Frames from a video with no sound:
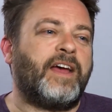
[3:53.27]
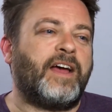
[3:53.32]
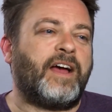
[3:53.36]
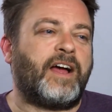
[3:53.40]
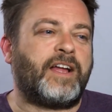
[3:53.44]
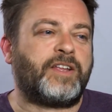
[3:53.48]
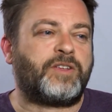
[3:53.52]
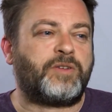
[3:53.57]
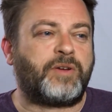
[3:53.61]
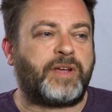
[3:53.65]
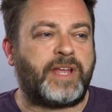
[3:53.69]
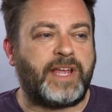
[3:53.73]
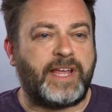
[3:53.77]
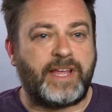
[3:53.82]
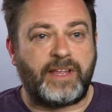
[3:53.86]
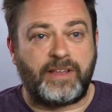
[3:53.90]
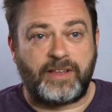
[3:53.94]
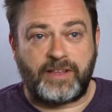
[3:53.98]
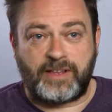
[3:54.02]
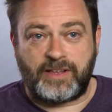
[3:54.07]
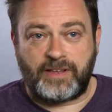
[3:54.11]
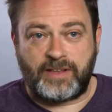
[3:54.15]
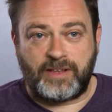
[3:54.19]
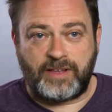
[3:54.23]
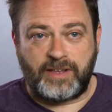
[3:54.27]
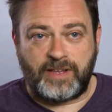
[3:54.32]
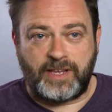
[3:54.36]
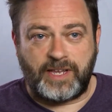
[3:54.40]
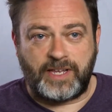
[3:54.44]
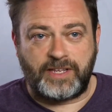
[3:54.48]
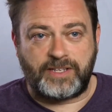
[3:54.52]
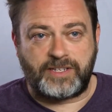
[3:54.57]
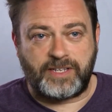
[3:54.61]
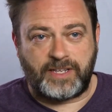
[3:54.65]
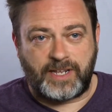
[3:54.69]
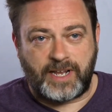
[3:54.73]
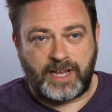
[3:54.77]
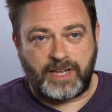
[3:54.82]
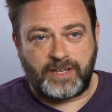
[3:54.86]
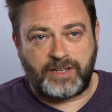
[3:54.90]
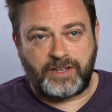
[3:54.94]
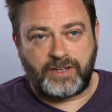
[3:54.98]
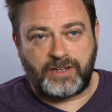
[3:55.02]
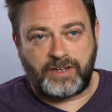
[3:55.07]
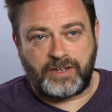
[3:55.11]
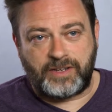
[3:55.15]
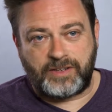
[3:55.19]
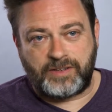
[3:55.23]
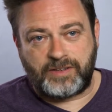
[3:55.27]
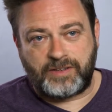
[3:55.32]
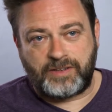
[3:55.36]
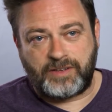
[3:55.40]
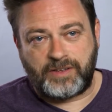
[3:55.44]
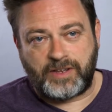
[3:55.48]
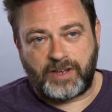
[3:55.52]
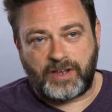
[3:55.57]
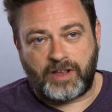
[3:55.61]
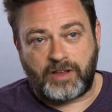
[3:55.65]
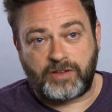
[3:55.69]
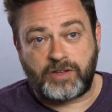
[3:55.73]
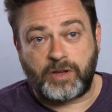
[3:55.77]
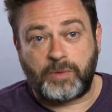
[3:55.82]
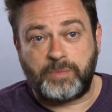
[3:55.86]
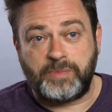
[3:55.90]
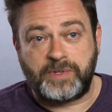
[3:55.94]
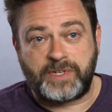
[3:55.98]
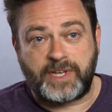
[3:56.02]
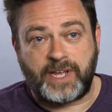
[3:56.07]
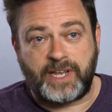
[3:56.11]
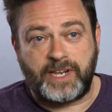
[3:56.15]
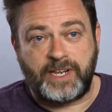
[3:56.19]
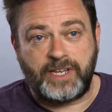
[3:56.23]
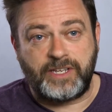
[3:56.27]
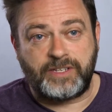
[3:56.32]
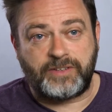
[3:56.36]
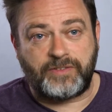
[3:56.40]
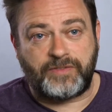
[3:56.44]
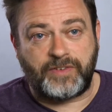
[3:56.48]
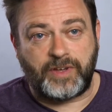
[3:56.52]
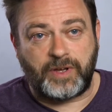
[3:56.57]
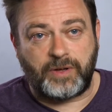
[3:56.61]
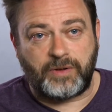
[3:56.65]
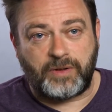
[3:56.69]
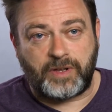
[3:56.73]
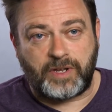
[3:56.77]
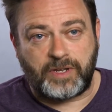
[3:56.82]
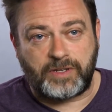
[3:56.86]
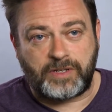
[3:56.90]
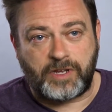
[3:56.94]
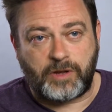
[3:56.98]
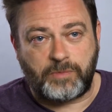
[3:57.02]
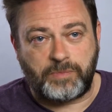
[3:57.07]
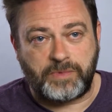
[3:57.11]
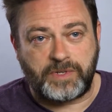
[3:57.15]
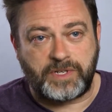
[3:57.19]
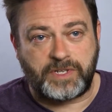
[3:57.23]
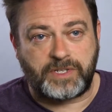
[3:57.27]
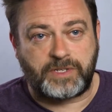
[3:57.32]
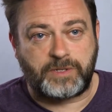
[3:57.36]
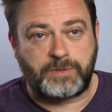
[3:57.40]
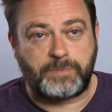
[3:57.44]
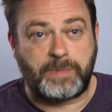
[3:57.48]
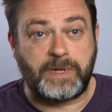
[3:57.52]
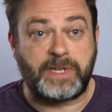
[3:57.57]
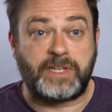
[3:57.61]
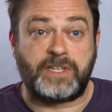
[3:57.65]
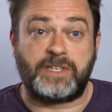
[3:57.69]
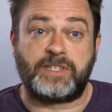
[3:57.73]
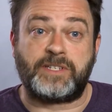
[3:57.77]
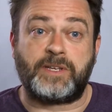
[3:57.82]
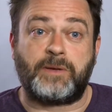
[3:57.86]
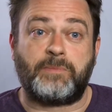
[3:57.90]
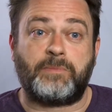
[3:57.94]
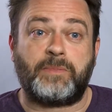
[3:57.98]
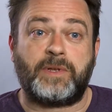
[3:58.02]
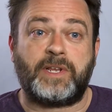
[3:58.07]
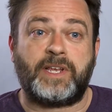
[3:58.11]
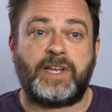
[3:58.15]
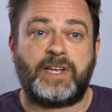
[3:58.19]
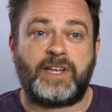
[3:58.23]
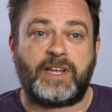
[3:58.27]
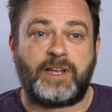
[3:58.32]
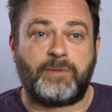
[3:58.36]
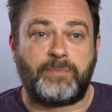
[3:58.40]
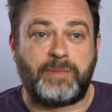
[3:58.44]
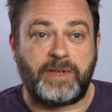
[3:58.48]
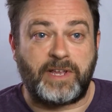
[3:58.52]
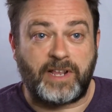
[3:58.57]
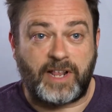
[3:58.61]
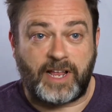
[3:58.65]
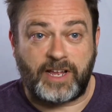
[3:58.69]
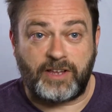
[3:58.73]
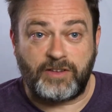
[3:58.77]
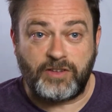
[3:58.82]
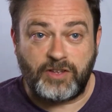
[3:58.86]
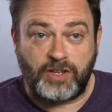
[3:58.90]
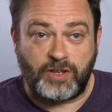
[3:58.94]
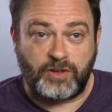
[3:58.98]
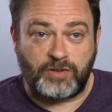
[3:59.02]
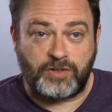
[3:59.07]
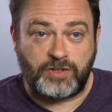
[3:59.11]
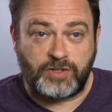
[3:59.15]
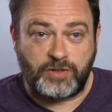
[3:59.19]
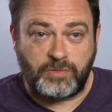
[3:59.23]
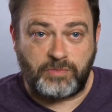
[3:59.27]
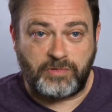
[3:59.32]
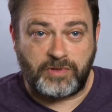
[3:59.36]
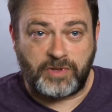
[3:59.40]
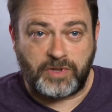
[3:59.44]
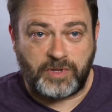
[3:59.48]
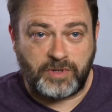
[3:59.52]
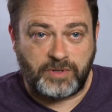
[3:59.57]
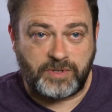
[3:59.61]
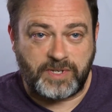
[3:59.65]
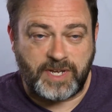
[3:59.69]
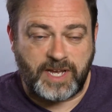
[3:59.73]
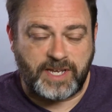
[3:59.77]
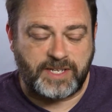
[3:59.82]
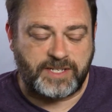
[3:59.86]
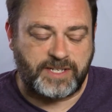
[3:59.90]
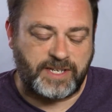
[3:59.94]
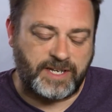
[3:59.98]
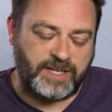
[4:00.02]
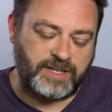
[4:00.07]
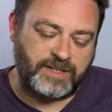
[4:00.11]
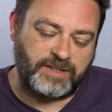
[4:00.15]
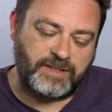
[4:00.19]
I took it into London and I was hoping to get an interview. I was hoping to speak to somebody. It could be like you know, super enthusiastic.